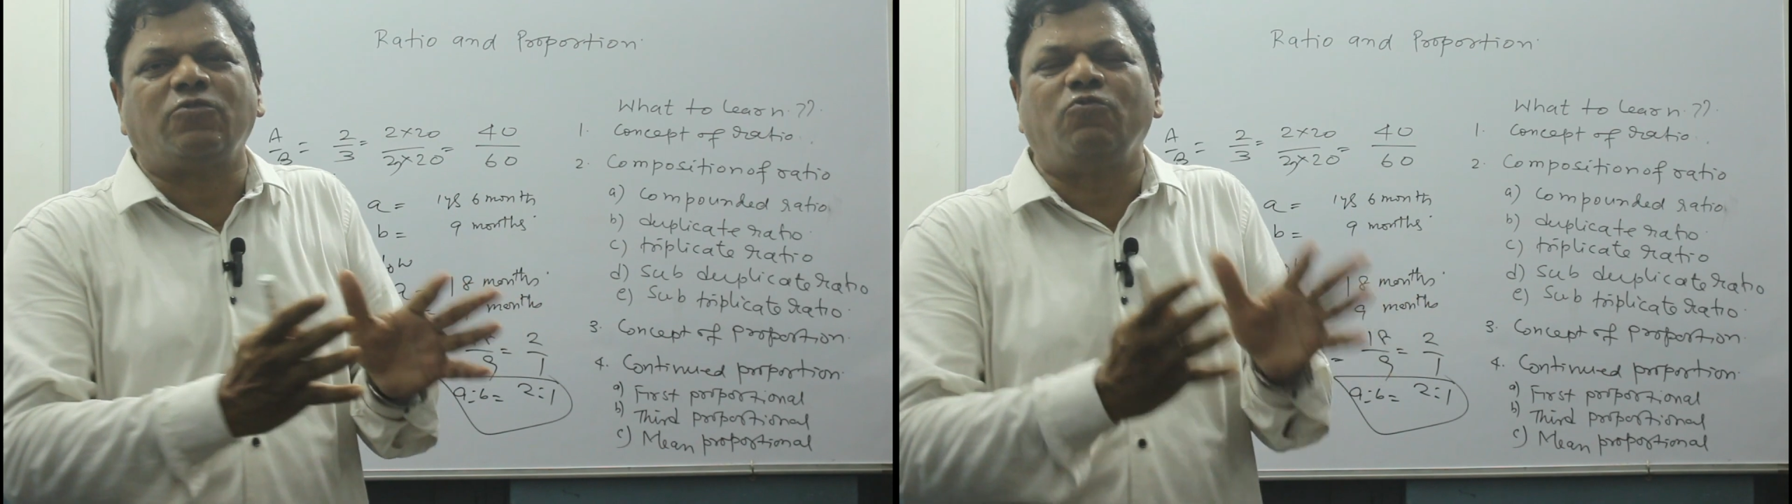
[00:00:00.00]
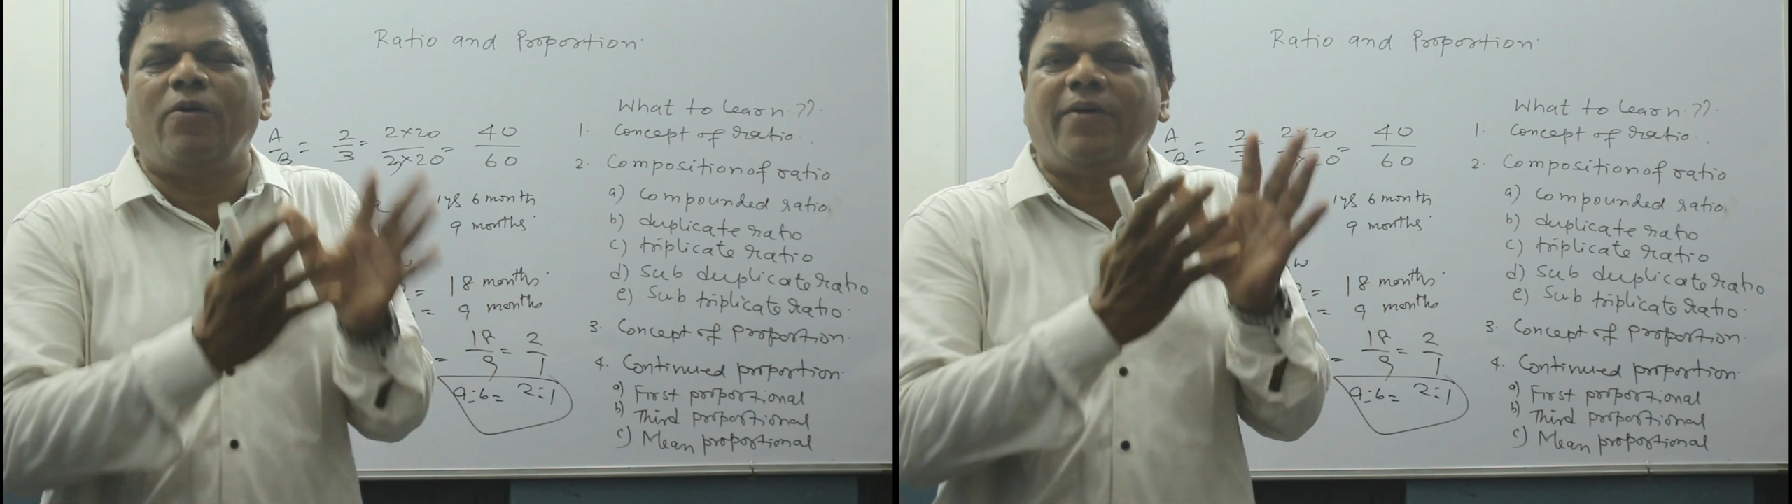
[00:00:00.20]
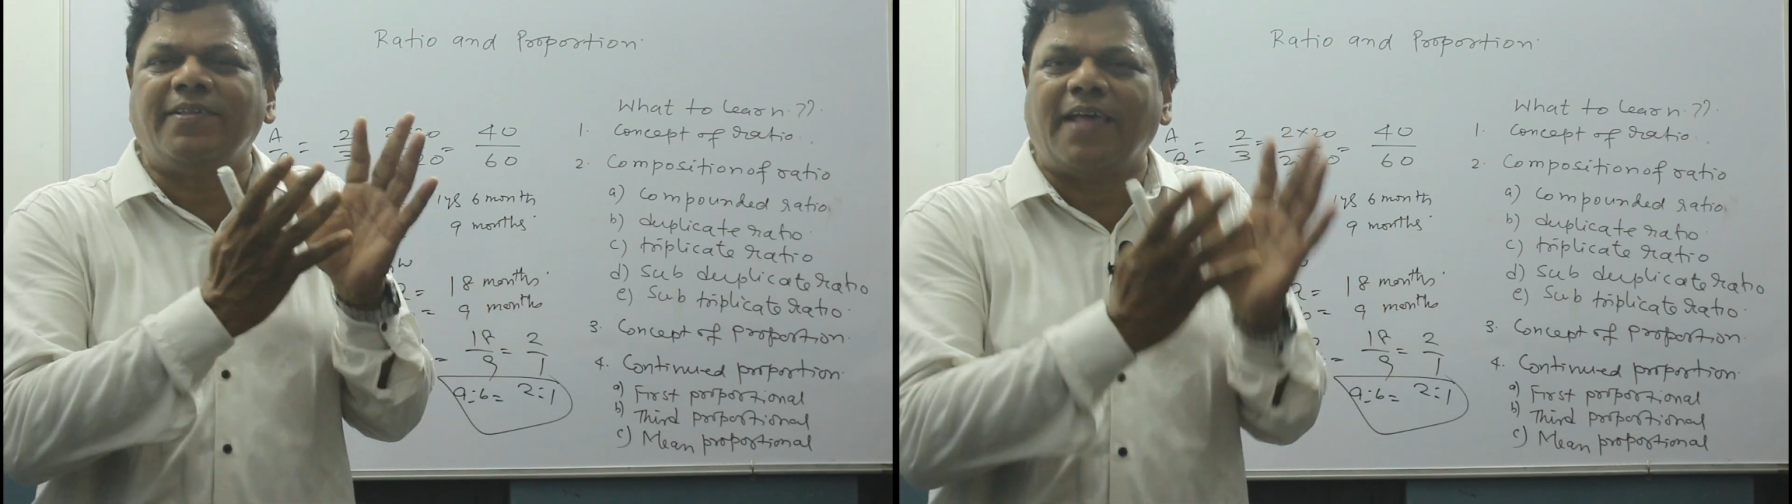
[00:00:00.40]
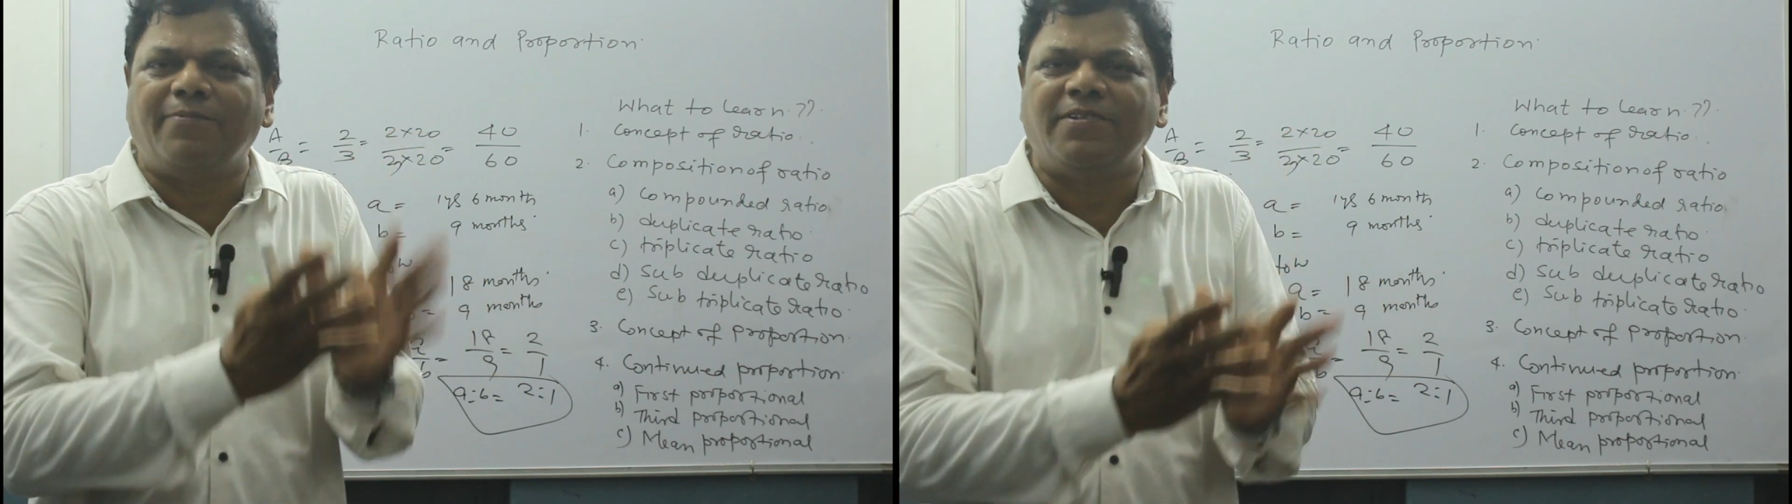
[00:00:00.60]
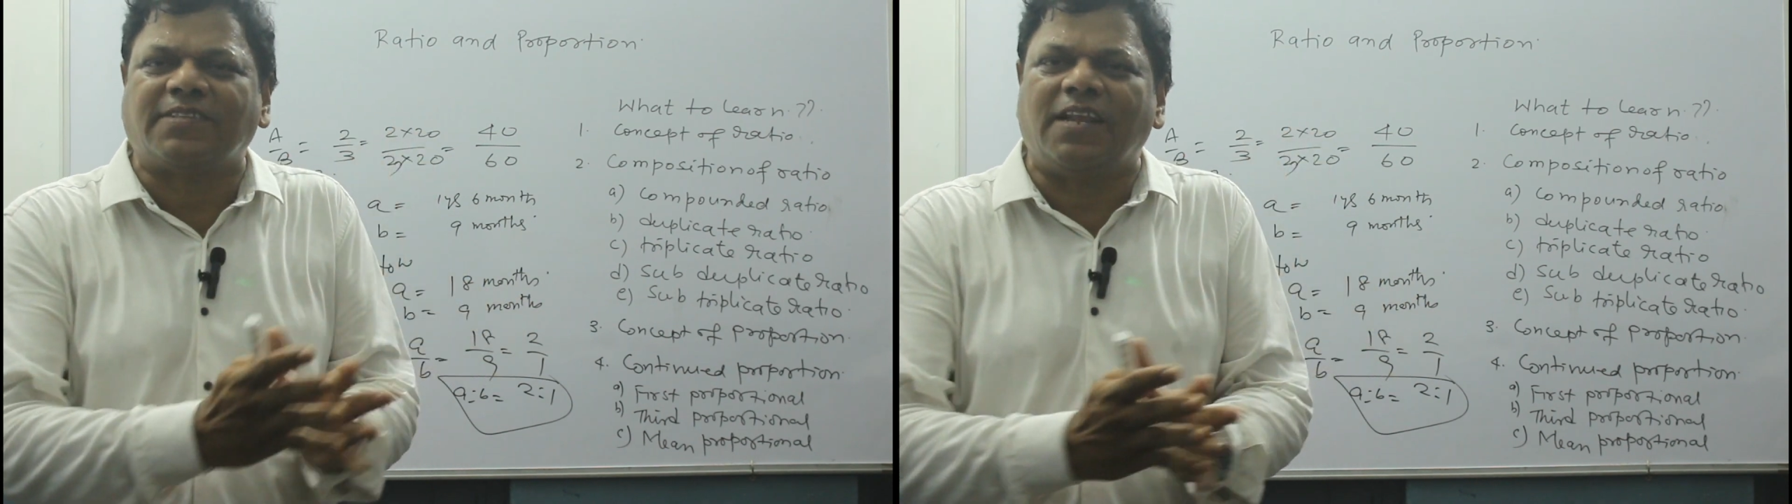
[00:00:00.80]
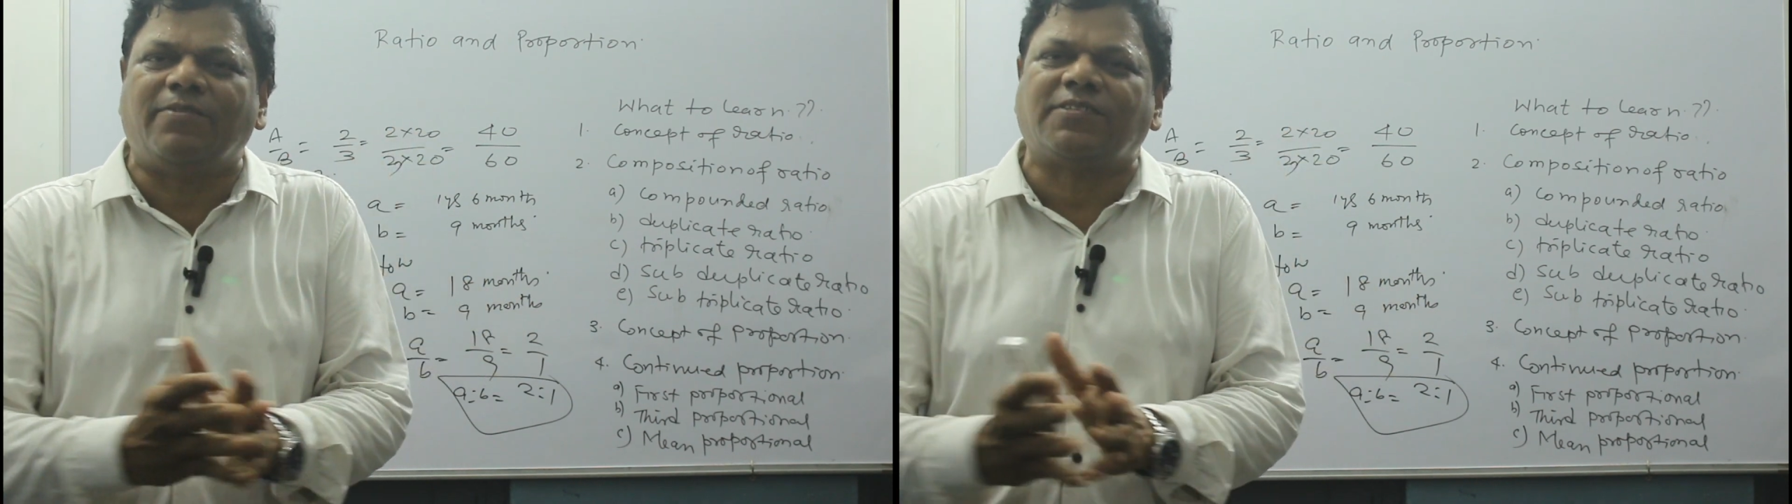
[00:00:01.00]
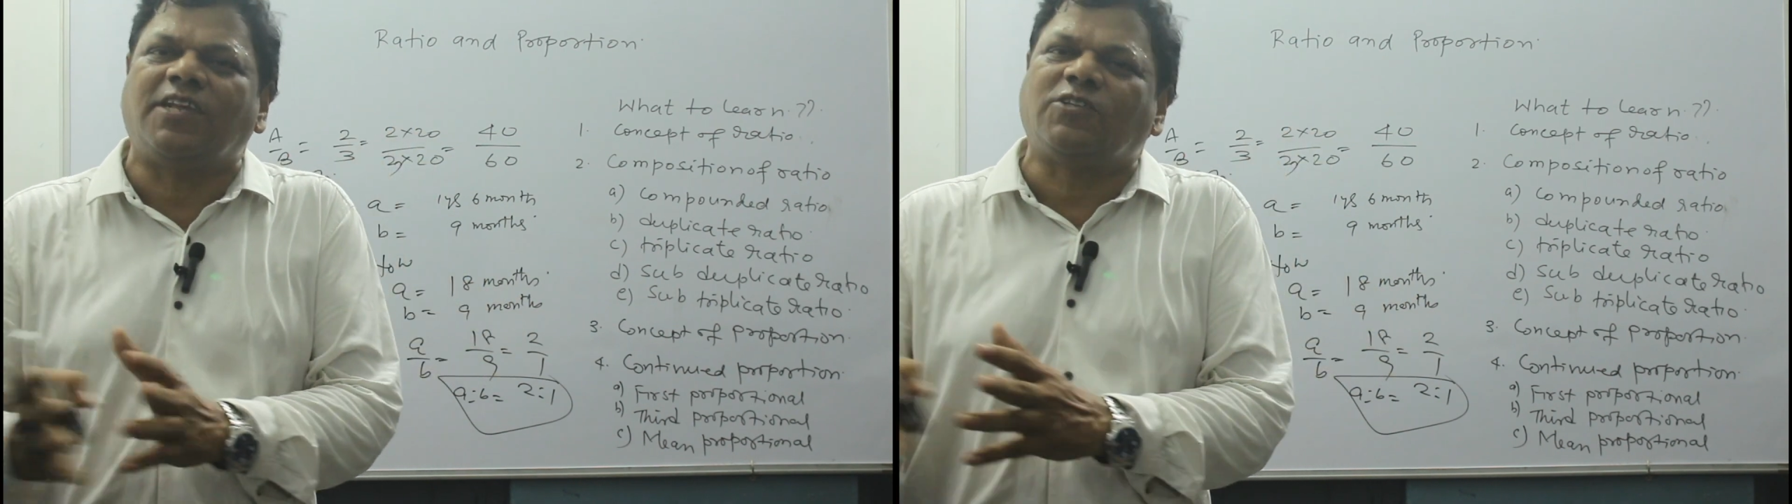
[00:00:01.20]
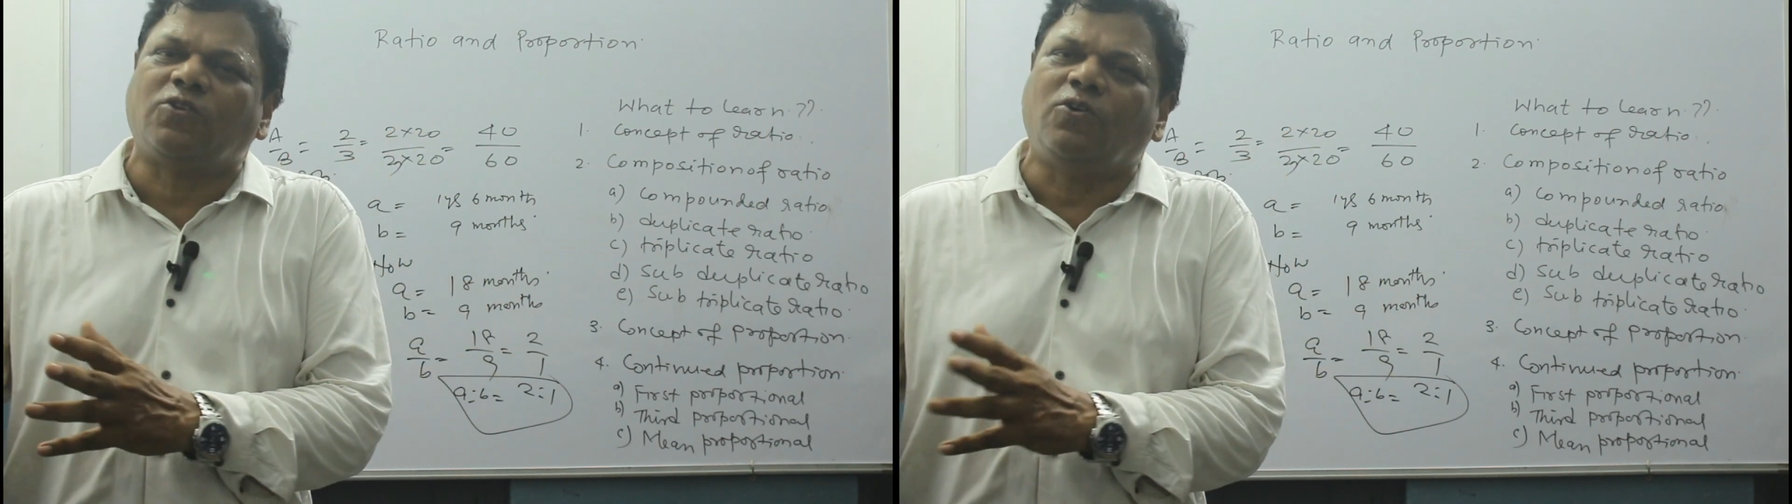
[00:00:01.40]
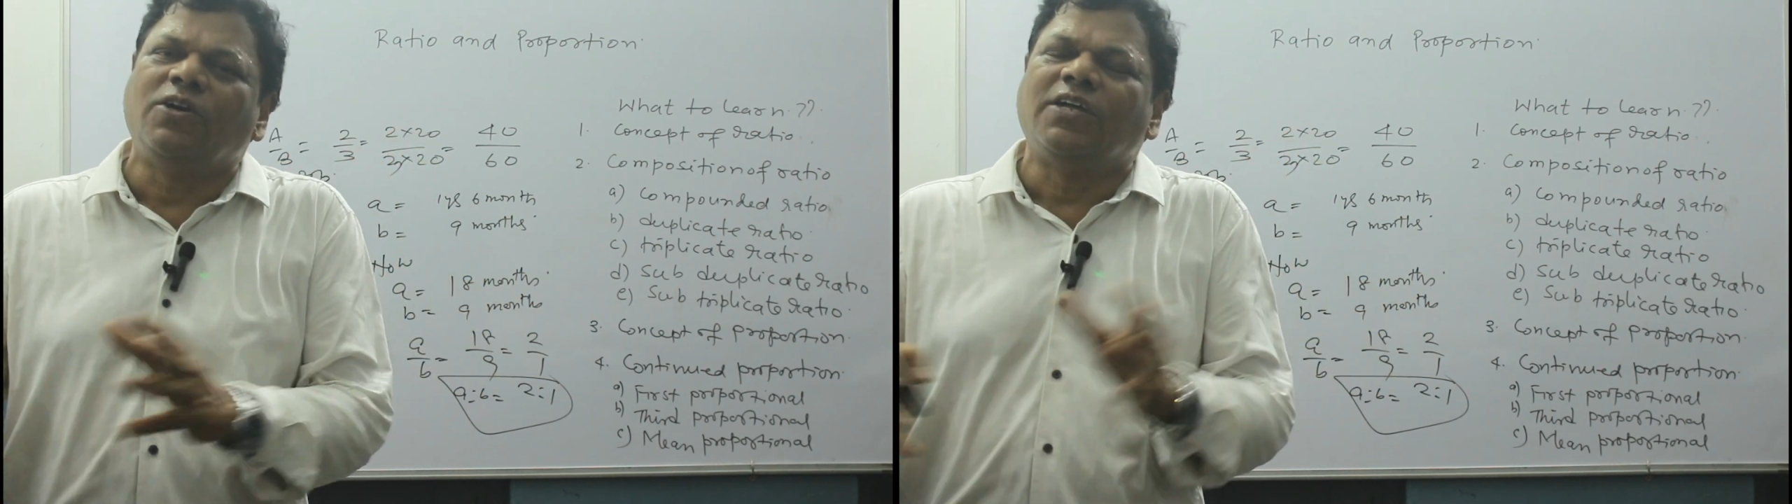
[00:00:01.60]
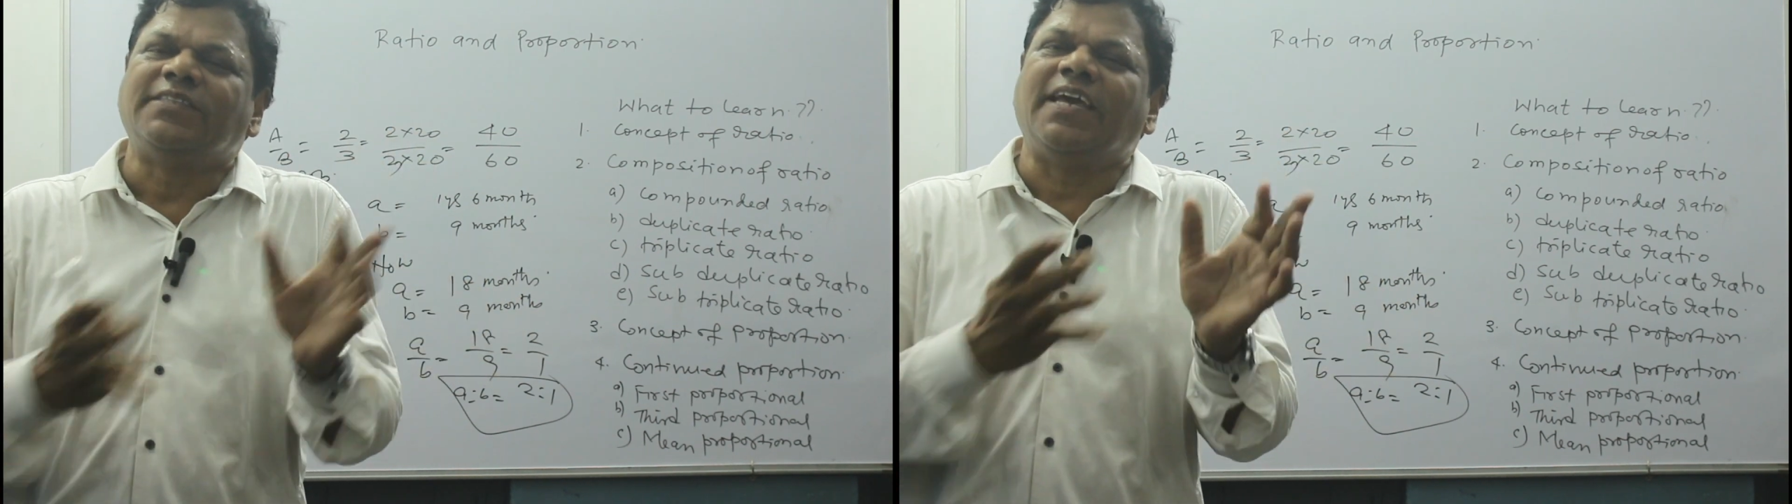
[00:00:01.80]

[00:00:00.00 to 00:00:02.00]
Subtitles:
whoever is having syllabus ratio,